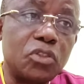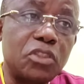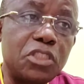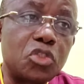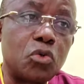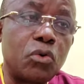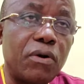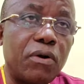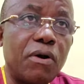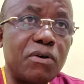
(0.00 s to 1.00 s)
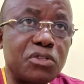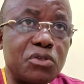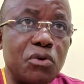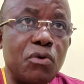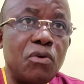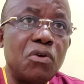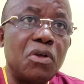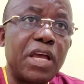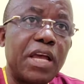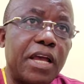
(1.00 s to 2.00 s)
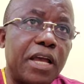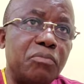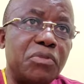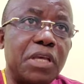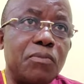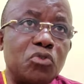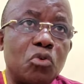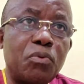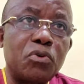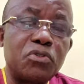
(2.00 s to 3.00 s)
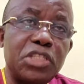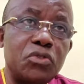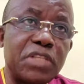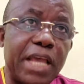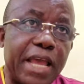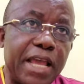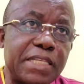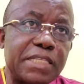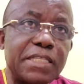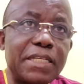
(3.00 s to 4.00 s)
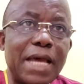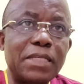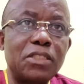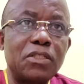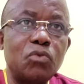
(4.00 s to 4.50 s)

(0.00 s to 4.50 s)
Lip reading: is to also be able to produce eggs that